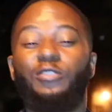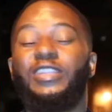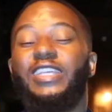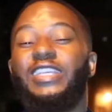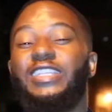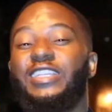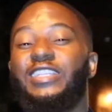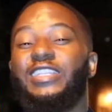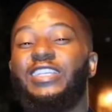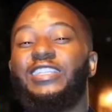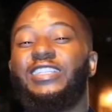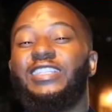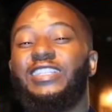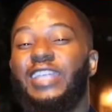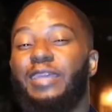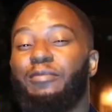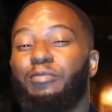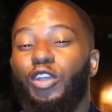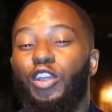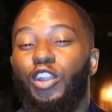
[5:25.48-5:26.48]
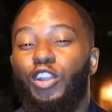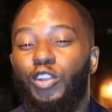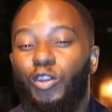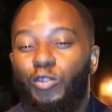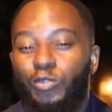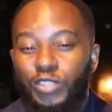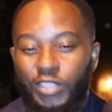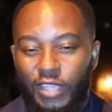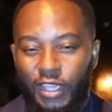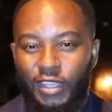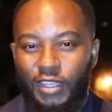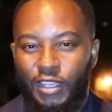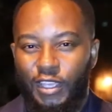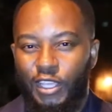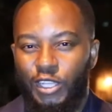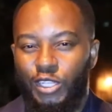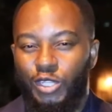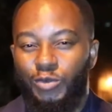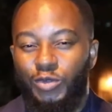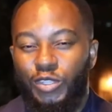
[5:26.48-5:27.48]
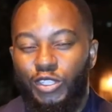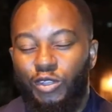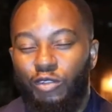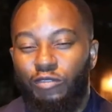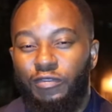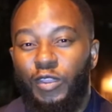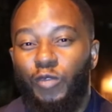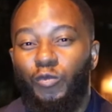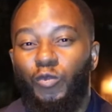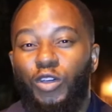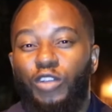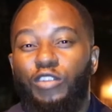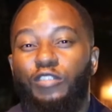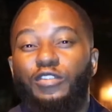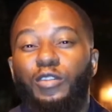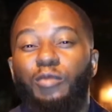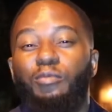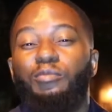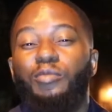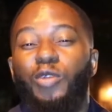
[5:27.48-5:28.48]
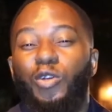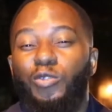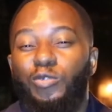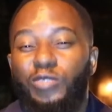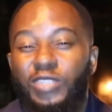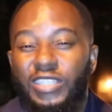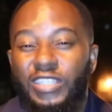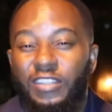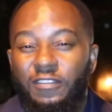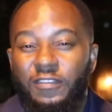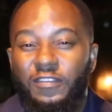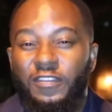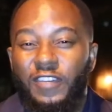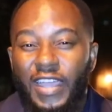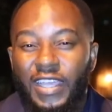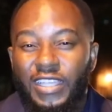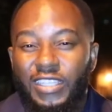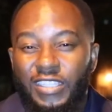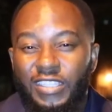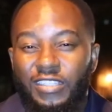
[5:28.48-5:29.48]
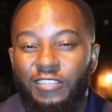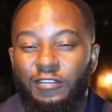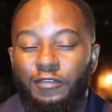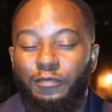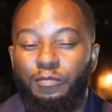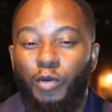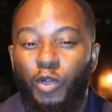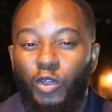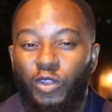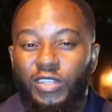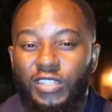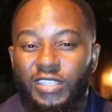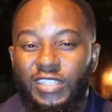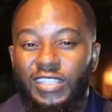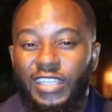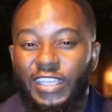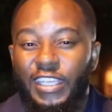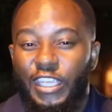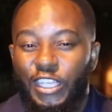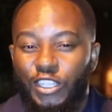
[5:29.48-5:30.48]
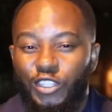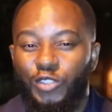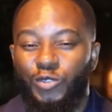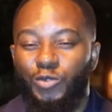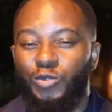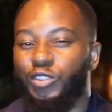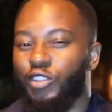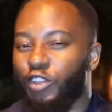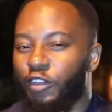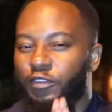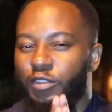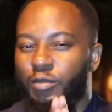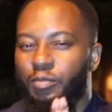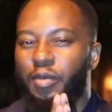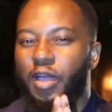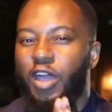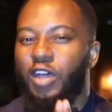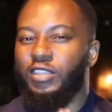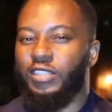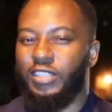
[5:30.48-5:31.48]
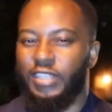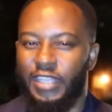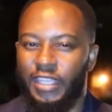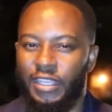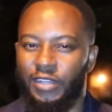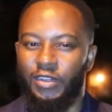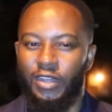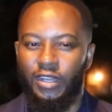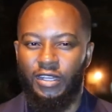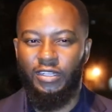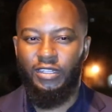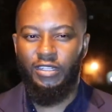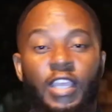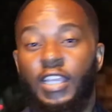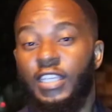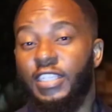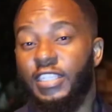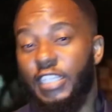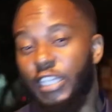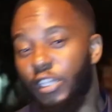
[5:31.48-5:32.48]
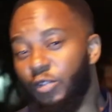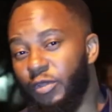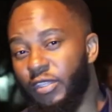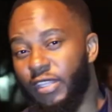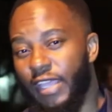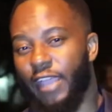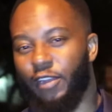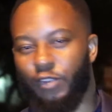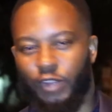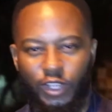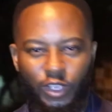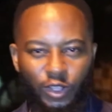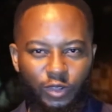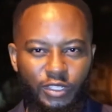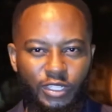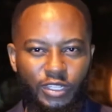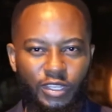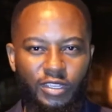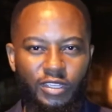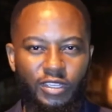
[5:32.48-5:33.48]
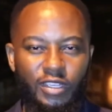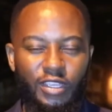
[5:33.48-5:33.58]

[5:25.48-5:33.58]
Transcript: this is a step closer to resolving one of the most divisive policy issues of the past era. Still with agriculture,